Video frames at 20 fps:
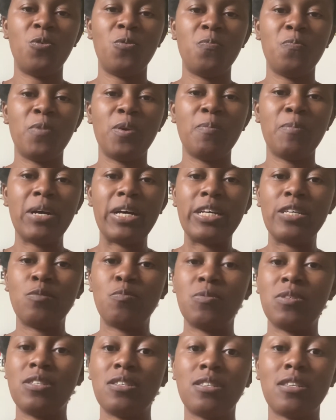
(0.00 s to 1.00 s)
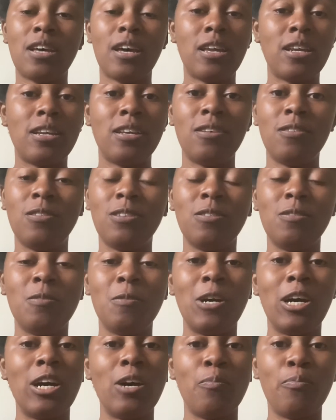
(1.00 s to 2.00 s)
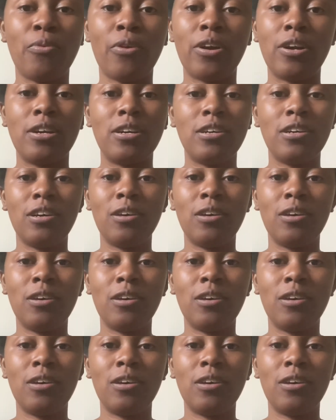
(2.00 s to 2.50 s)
Me and my husband brought